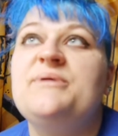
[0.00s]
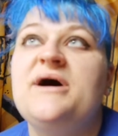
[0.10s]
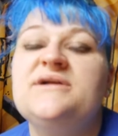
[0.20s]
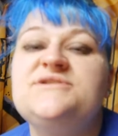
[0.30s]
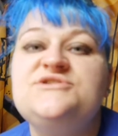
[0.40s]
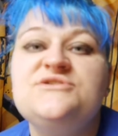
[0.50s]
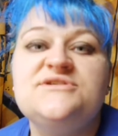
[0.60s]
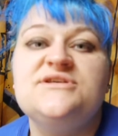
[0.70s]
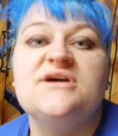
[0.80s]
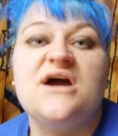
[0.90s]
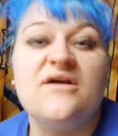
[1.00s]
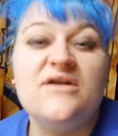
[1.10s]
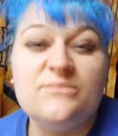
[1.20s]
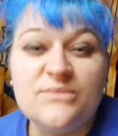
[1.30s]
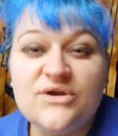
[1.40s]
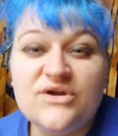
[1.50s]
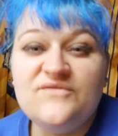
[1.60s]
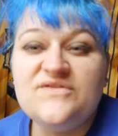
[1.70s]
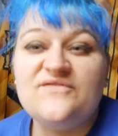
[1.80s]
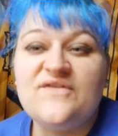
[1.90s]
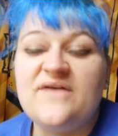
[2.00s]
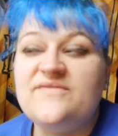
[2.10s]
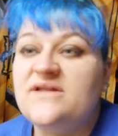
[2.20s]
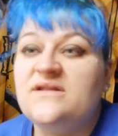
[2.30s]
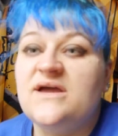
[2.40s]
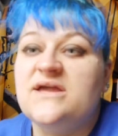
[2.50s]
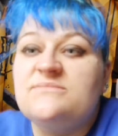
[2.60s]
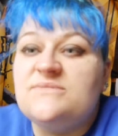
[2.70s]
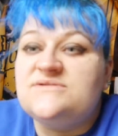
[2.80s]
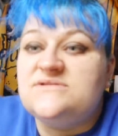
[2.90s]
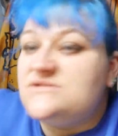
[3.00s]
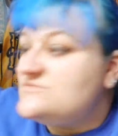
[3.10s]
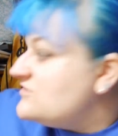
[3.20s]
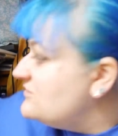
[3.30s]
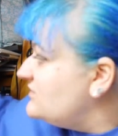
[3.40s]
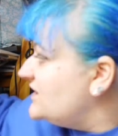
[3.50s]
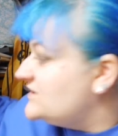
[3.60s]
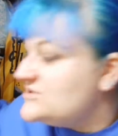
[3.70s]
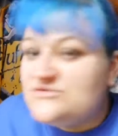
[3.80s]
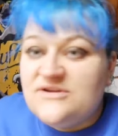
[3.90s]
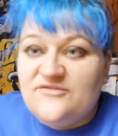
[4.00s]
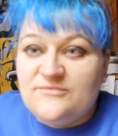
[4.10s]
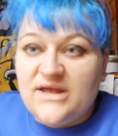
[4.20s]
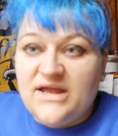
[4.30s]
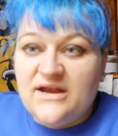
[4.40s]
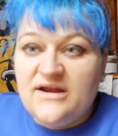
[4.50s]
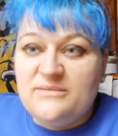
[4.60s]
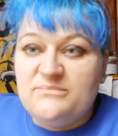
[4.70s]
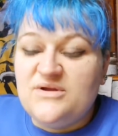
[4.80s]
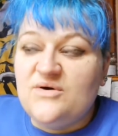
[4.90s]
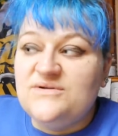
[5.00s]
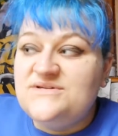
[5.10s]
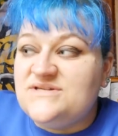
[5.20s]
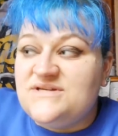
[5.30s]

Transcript: but due to the current move and the fact that like most of this room, like literally from here and beyond,